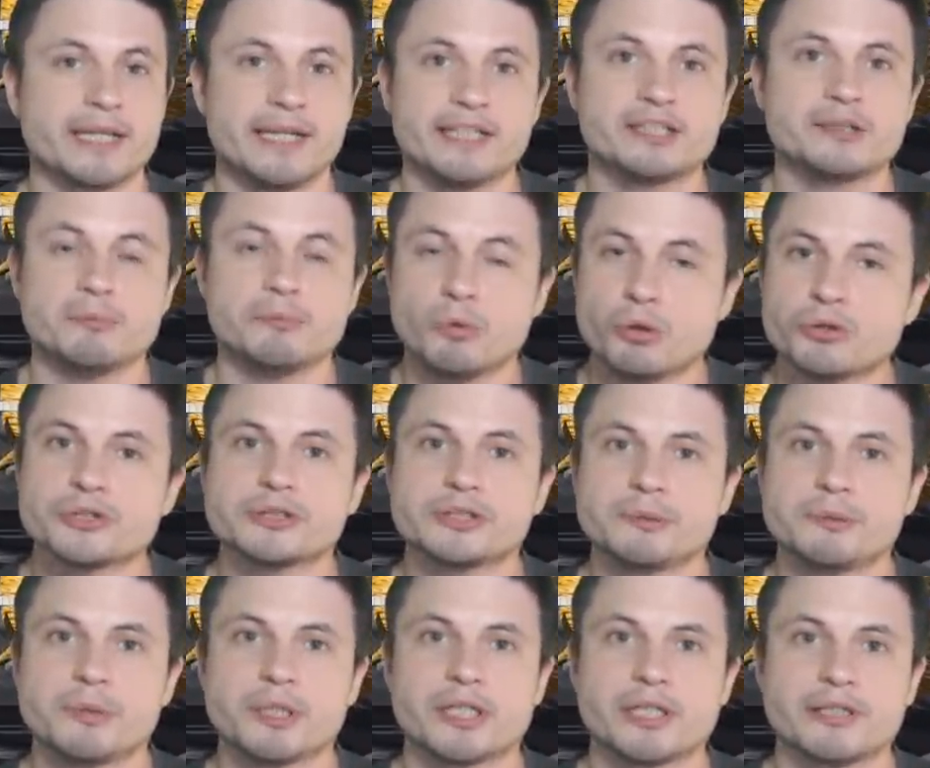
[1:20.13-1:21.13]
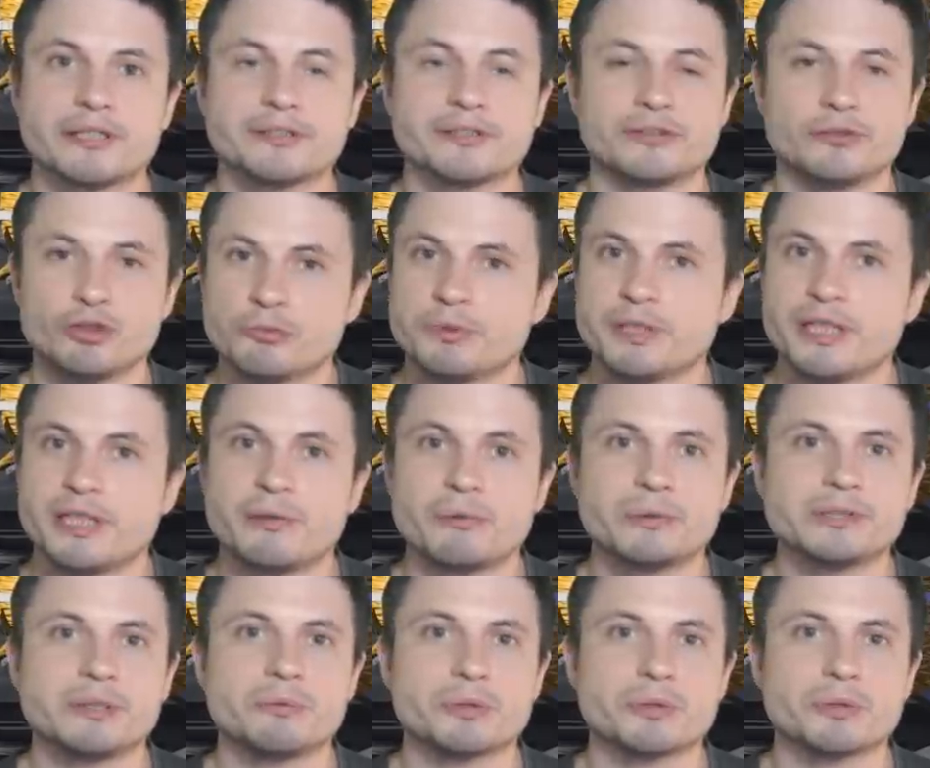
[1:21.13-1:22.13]
It's mostly because nobody
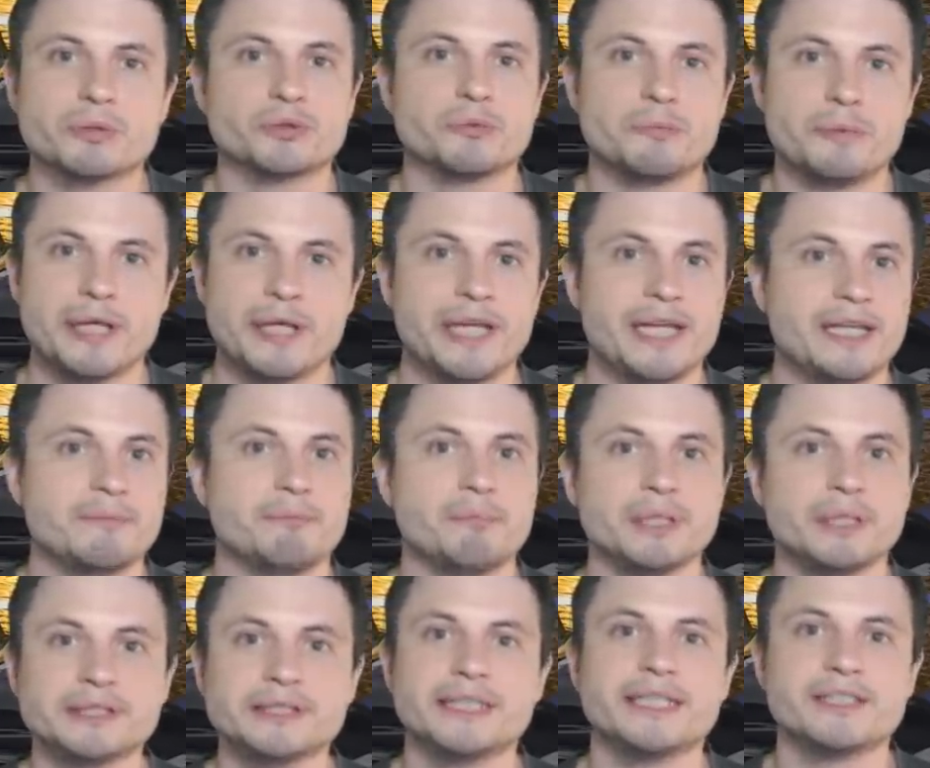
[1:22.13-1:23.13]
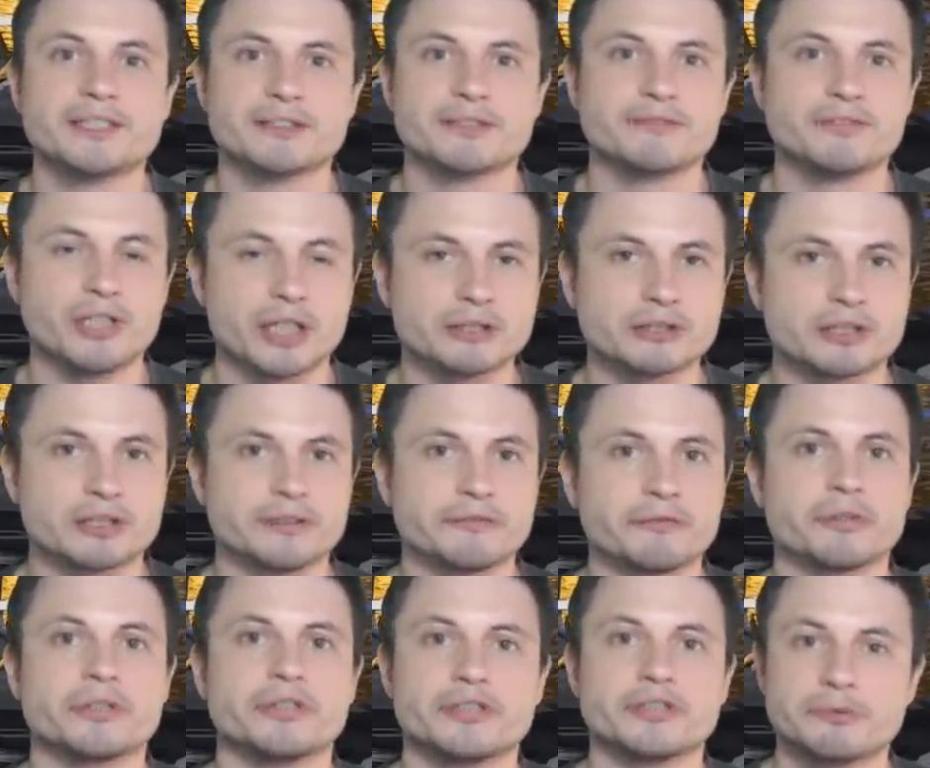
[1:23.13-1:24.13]
really wants to pay billions of dollars
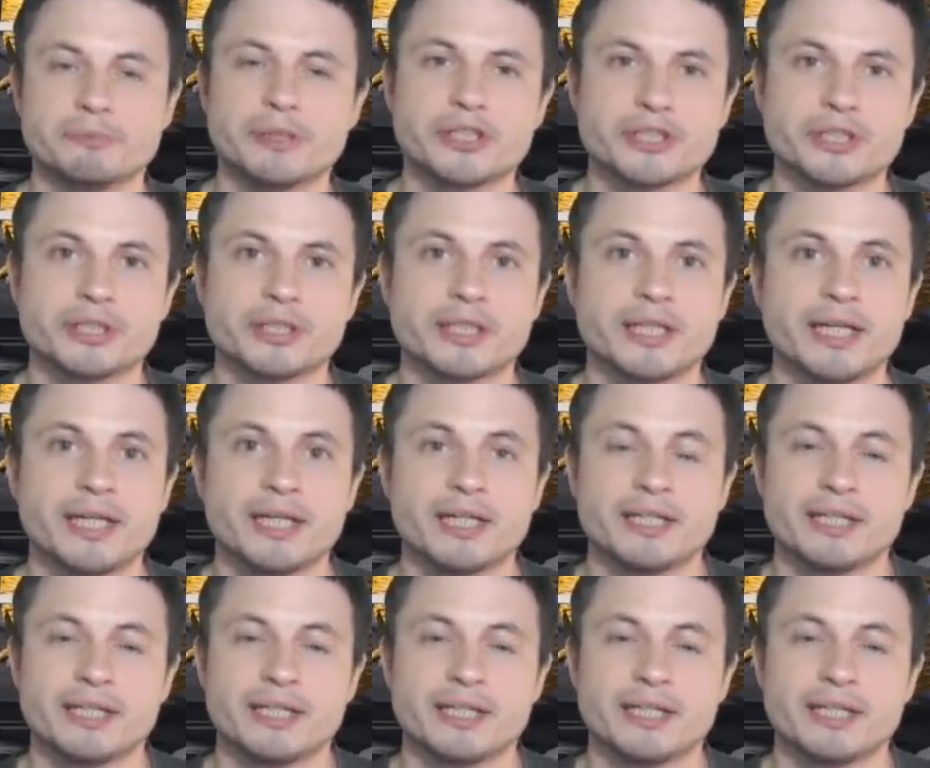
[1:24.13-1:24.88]
for this mission,